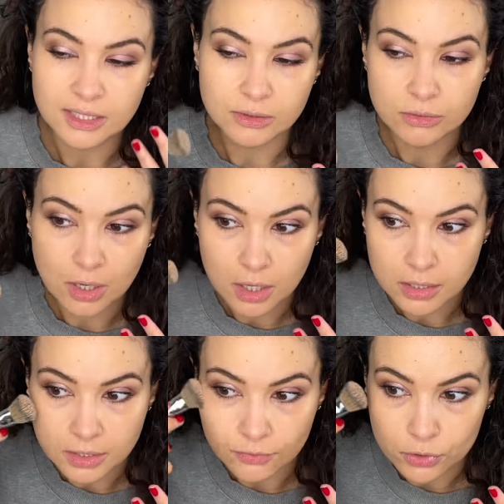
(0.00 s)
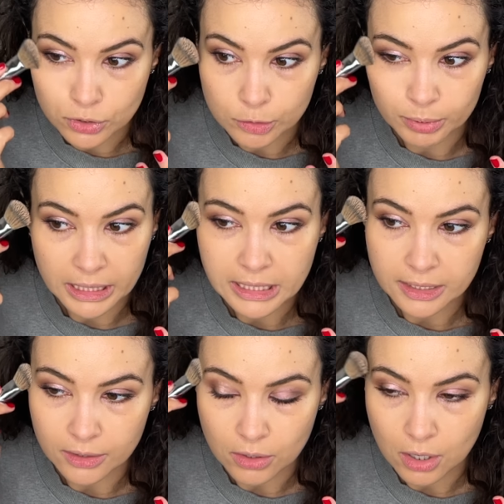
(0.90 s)
It's not difficult to blend
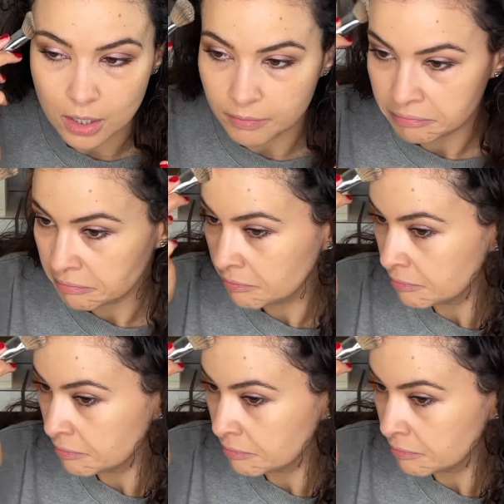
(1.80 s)
in at all.